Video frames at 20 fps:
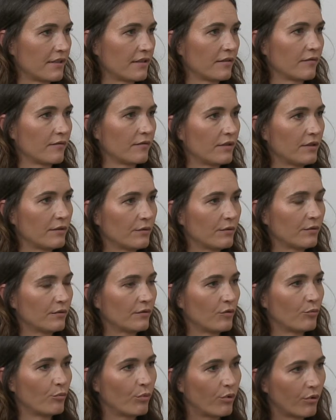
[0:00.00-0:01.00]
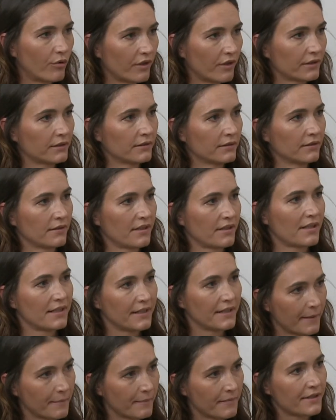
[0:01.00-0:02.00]
a few important
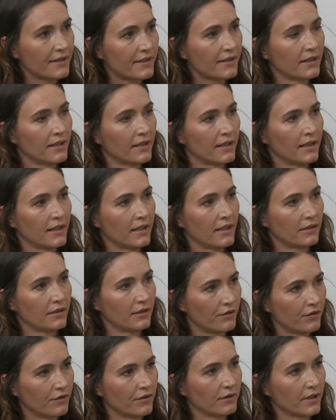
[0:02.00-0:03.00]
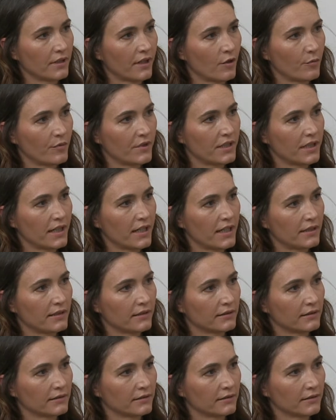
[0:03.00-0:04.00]
steps that should now be
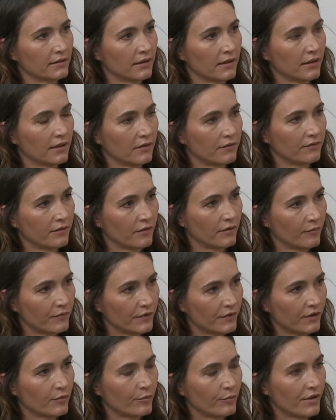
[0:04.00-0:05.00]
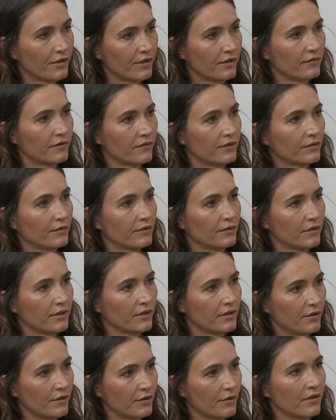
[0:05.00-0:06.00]
taken from your point of view
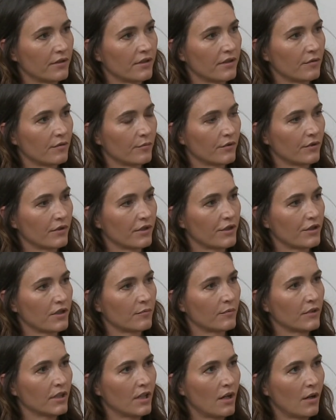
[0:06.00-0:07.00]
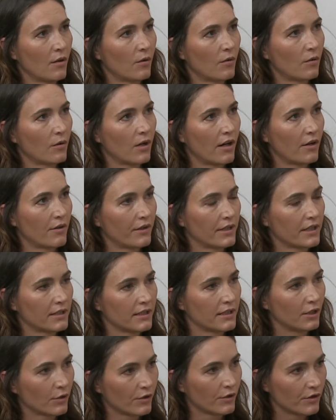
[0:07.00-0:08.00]
in social entrepreneurship, or how can they
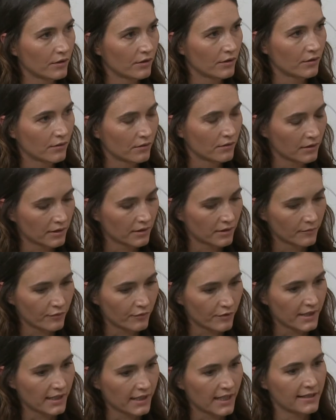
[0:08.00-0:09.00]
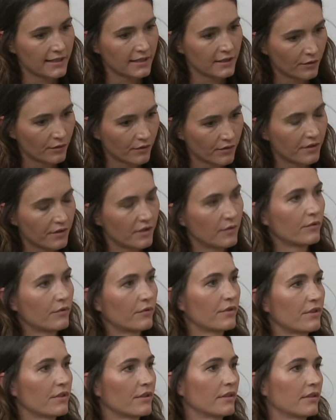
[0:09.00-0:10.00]
precisely
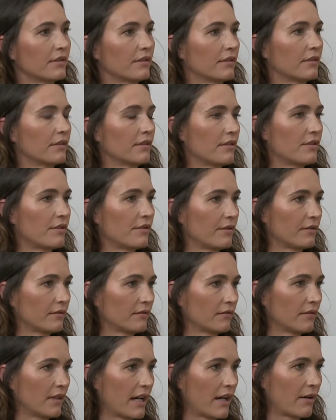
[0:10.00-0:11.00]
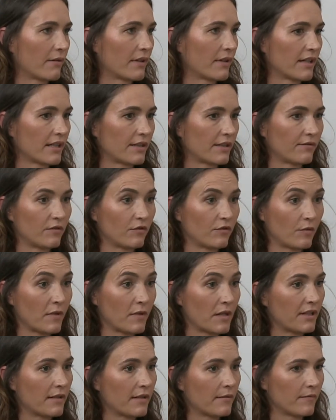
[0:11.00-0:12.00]
contribute in certain areas, which
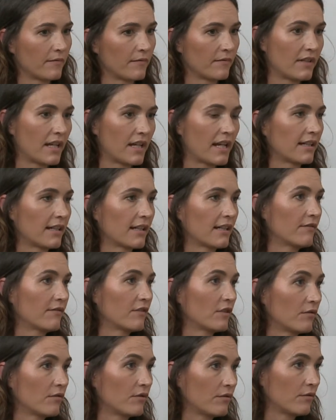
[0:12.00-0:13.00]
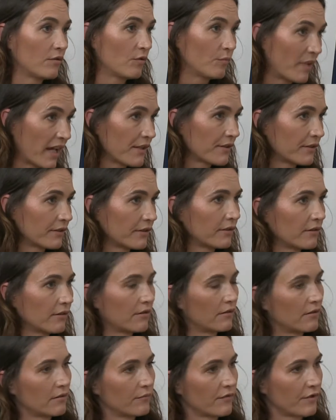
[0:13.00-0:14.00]
maybe they can even do better
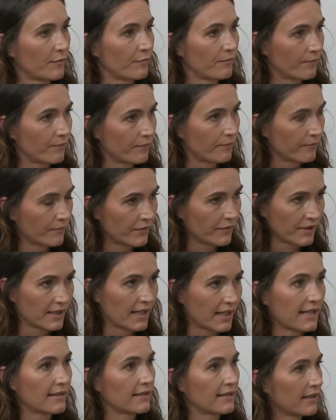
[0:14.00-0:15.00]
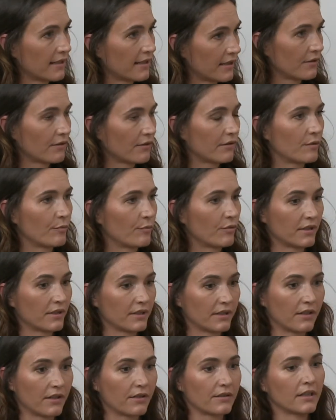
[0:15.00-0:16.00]
or more precisely, as you already pointed
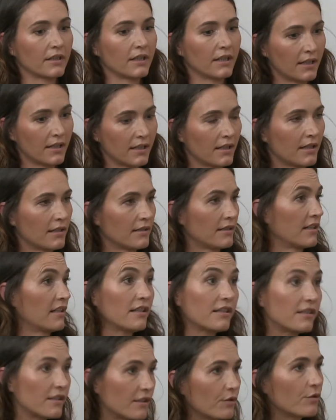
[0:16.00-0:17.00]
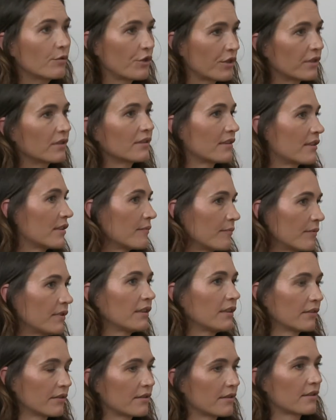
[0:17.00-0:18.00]
out, than institutions,
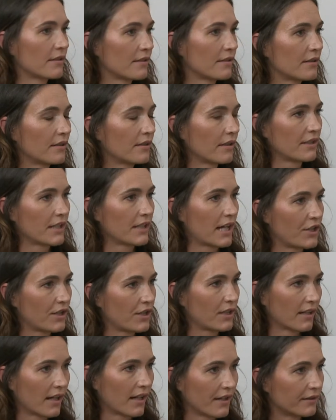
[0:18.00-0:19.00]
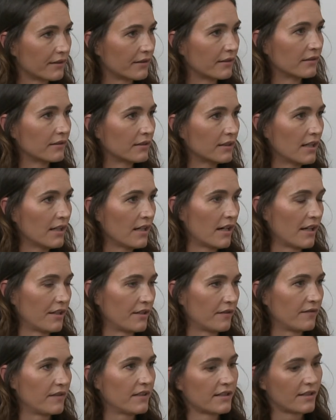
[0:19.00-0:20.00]
because they're touching other
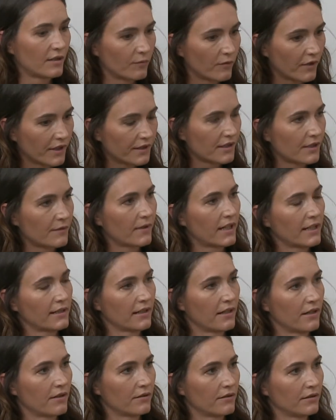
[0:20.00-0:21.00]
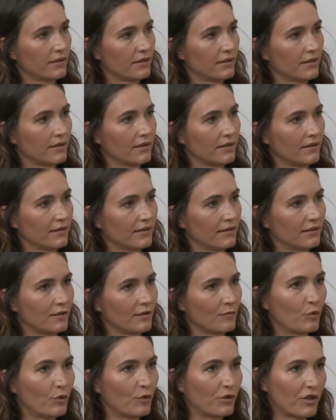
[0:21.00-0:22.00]
fields. So what is right now the
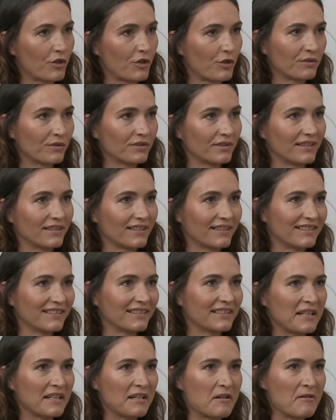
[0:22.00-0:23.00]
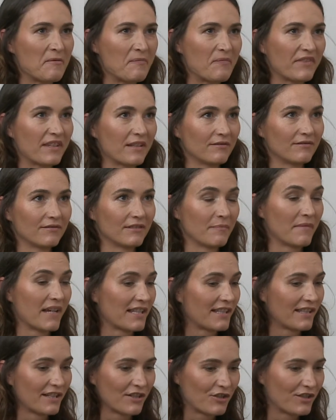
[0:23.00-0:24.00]
Gebot der Stunde, the
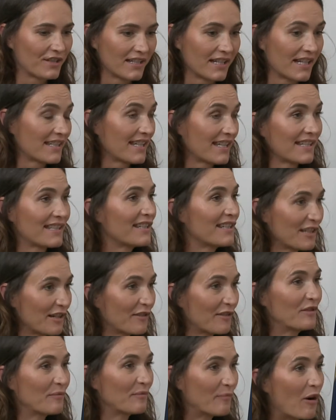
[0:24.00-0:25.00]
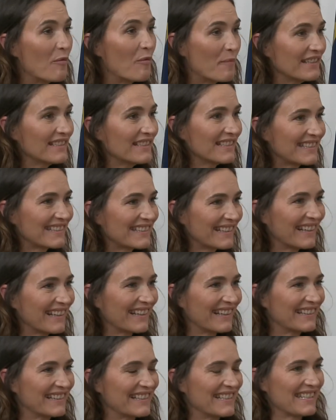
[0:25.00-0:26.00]
message, the necessity of the moment
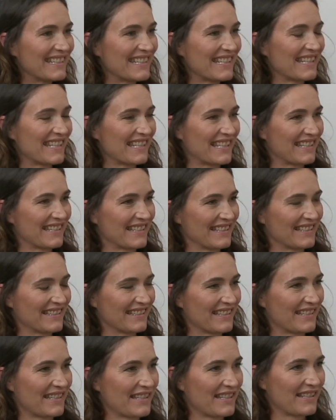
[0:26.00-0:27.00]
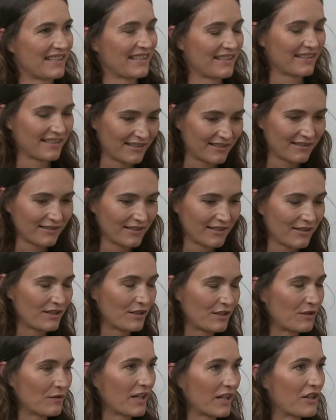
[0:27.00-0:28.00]
in this
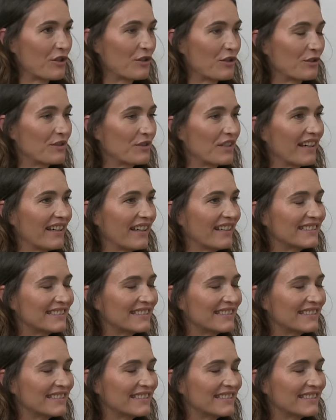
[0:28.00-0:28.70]
situation today?